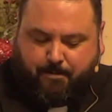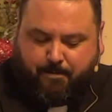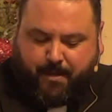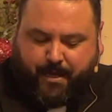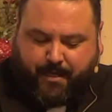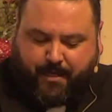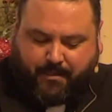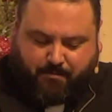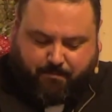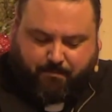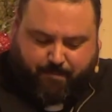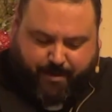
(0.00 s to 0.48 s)

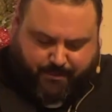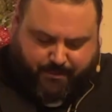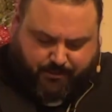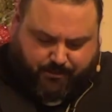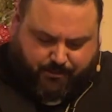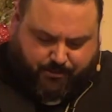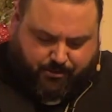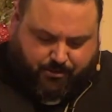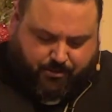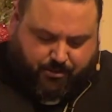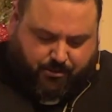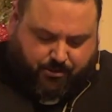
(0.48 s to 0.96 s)
It's a
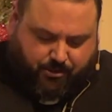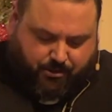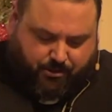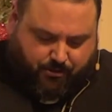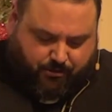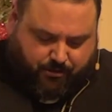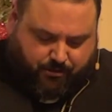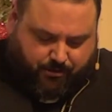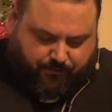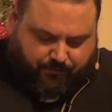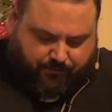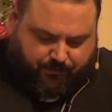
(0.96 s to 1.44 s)
message to
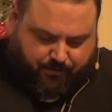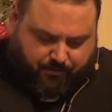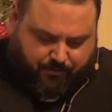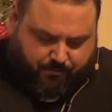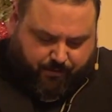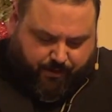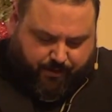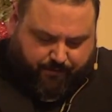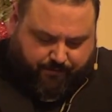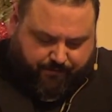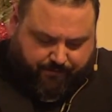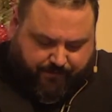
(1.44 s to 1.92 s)
Joseph to
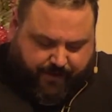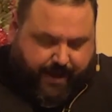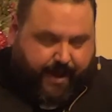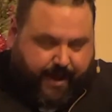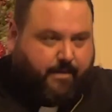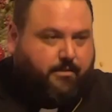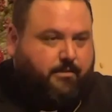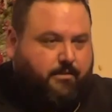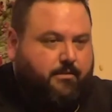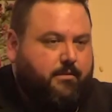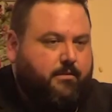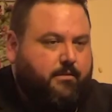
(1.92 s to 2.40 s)
run
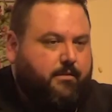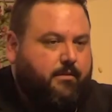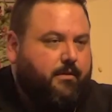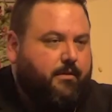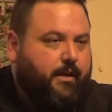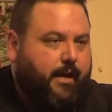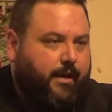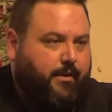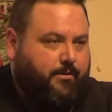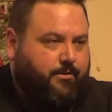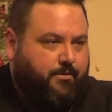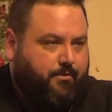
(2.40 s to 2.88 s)
fast
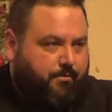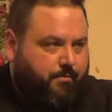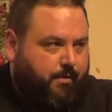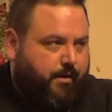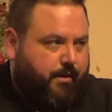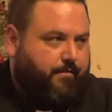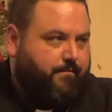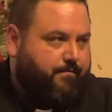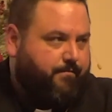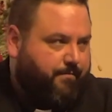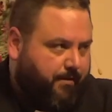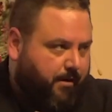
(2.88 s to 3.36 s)
and to
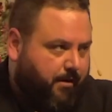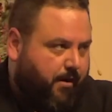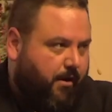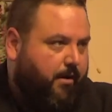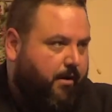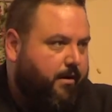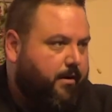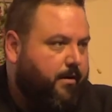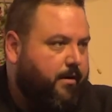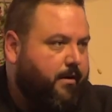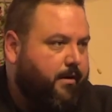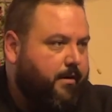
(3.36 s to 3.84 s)
run
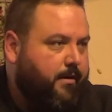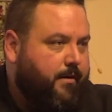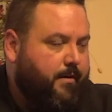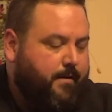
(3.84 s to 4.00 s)
far.